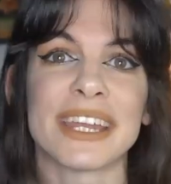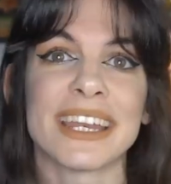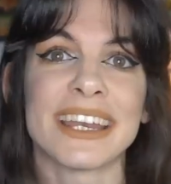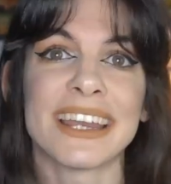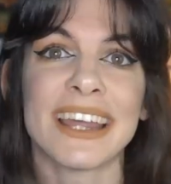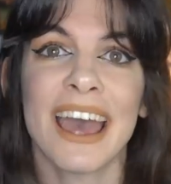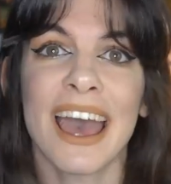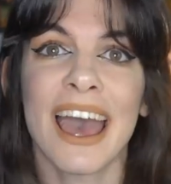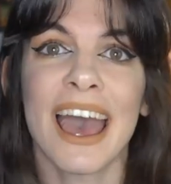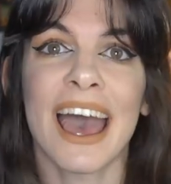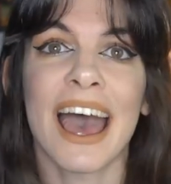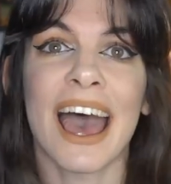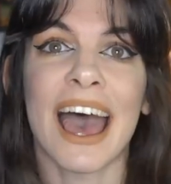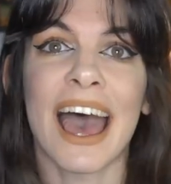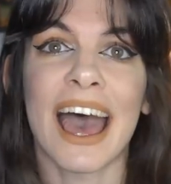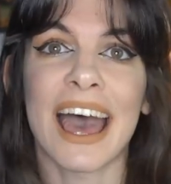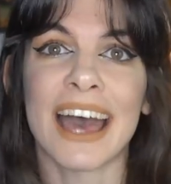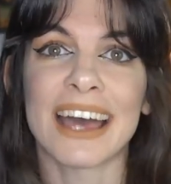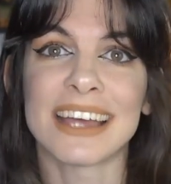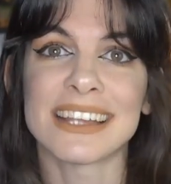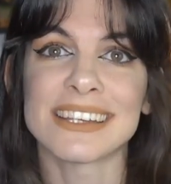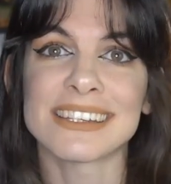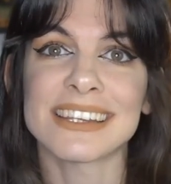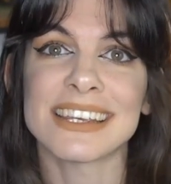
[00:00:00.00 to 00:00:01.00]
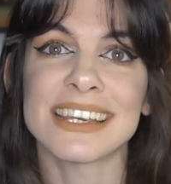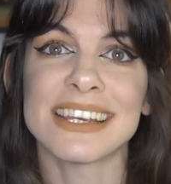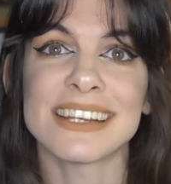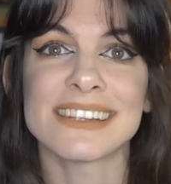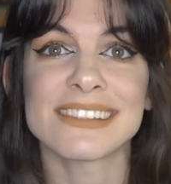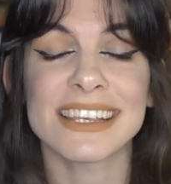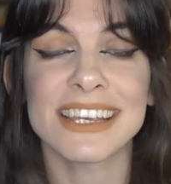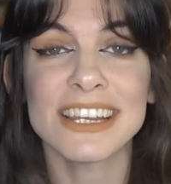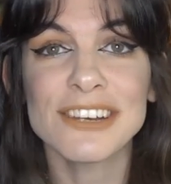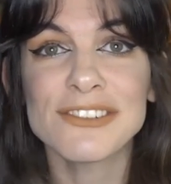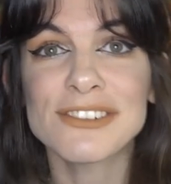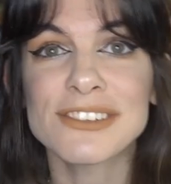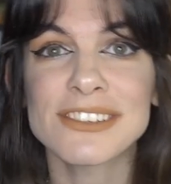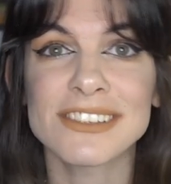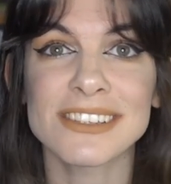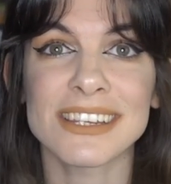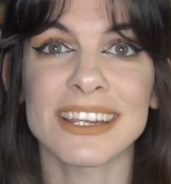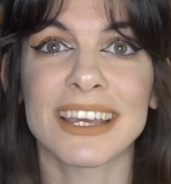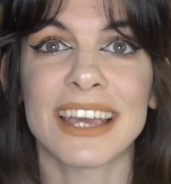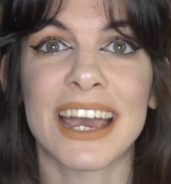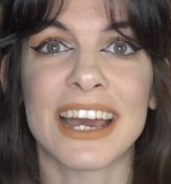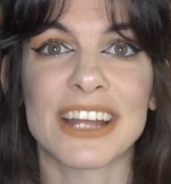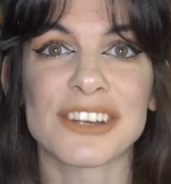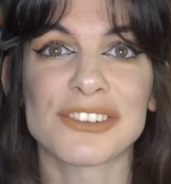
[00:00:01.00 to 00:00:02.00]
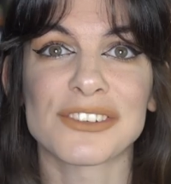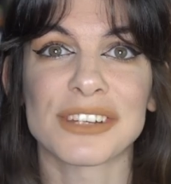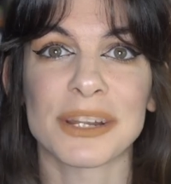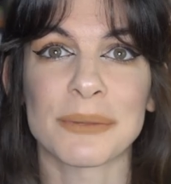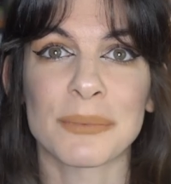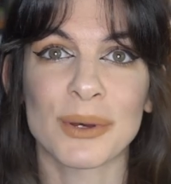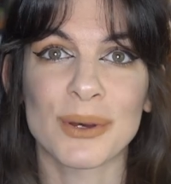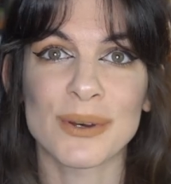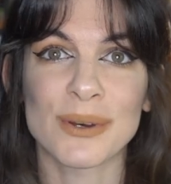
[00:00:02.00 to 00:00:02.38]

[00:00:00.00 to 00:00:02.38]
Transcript: in. And it's interesting actually,